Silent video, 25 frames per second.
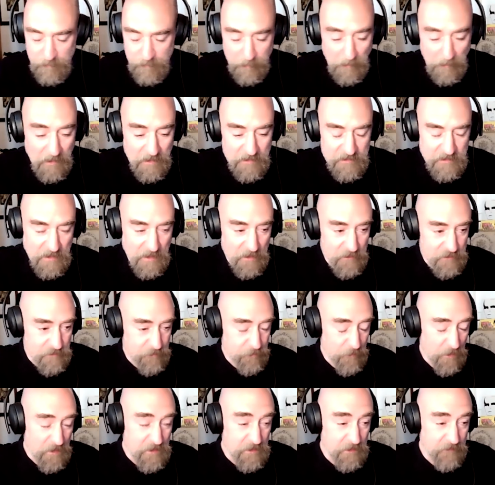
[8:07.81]
played out
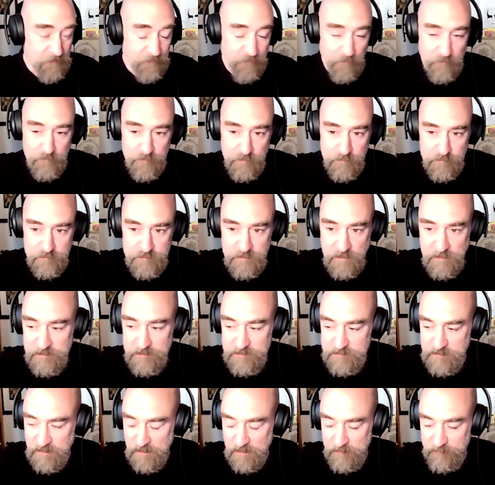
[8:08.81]
mainly on
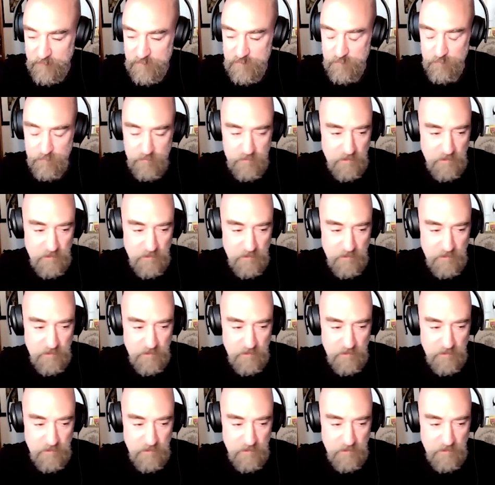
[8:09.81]
television,